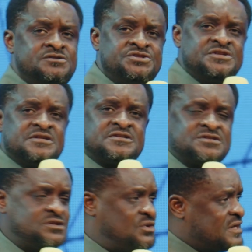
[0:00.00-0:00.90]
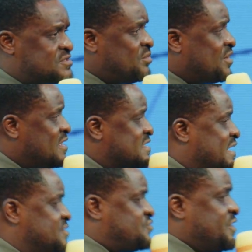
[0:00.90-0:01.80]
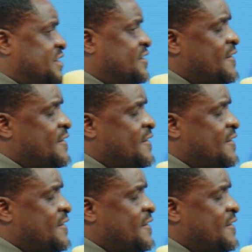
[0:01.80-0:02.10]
Jesus. Look at somebody and say, Get ready.